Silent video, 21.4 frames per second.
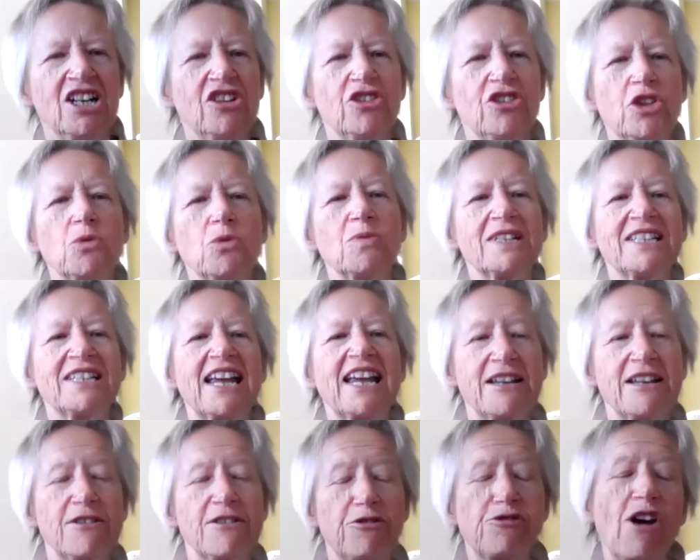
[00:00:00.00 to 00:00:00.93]
that would take
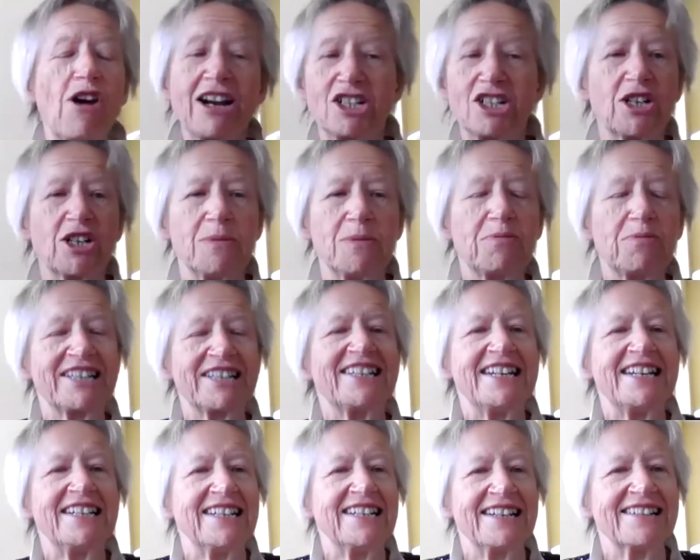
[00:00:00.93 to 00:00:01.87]
infraction
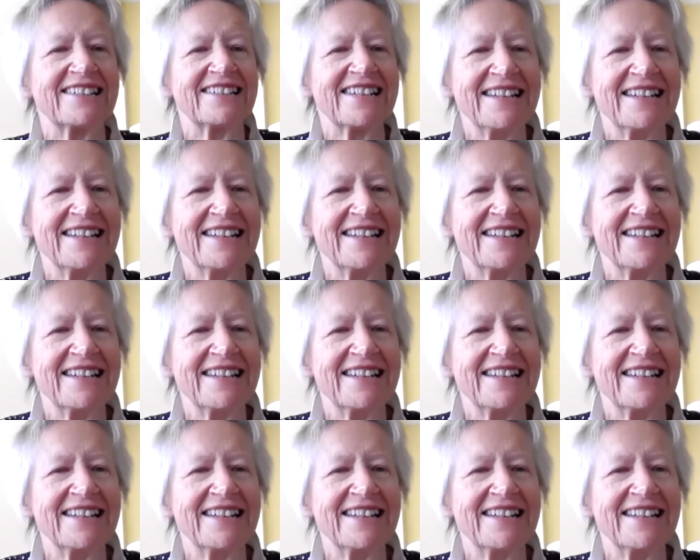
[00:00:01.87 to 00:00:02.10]
proceedings.